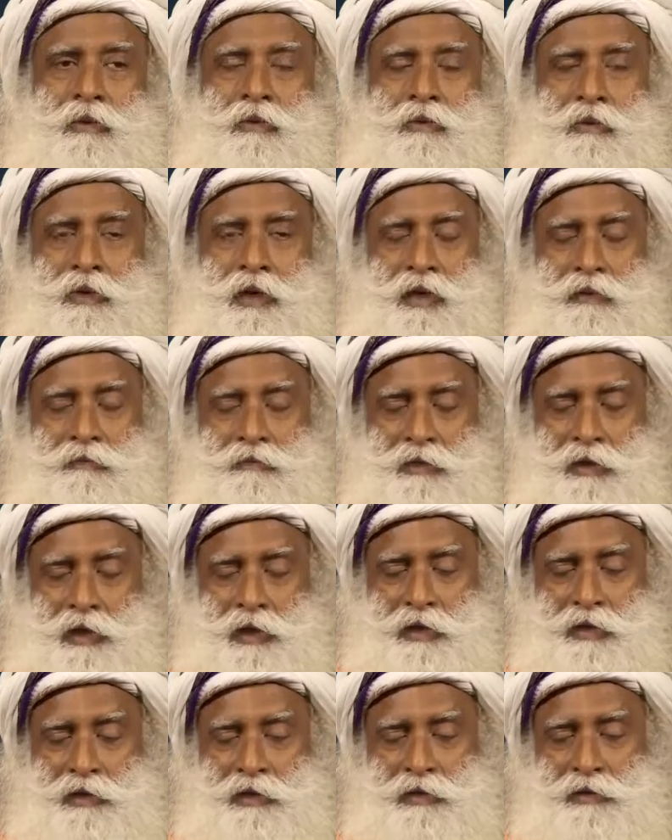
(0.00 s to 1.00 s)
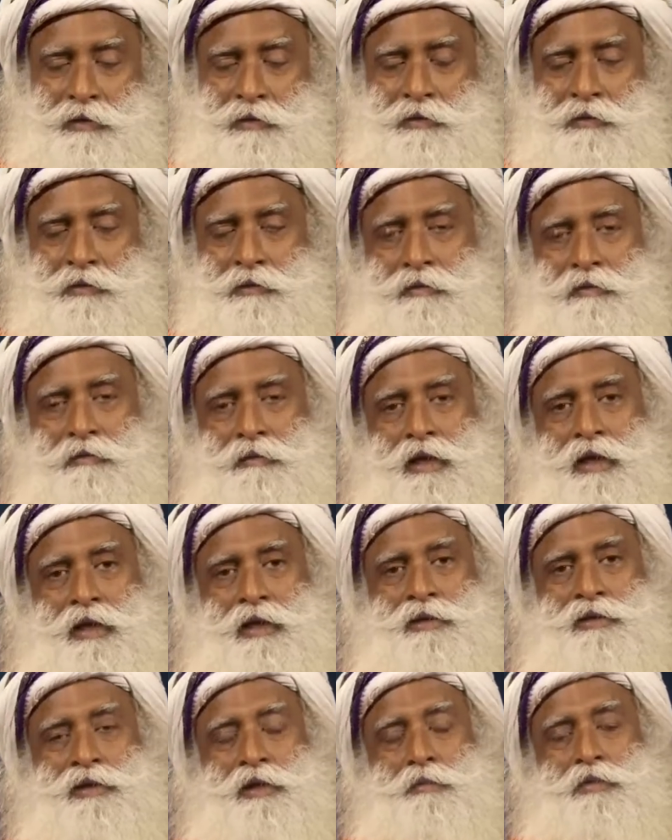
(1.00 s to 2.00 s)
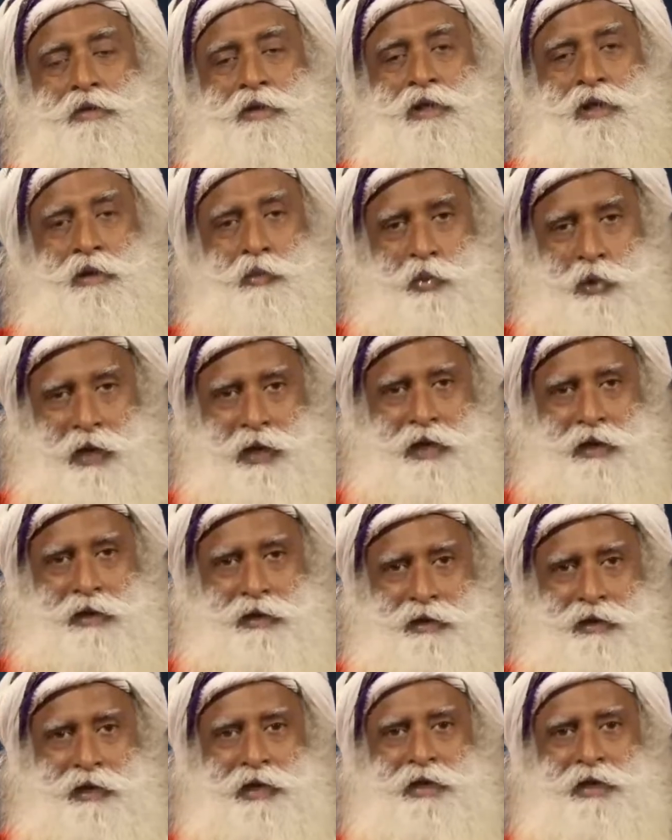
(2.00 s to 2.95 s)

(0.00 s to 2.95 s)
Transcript: We have done exemplarily well,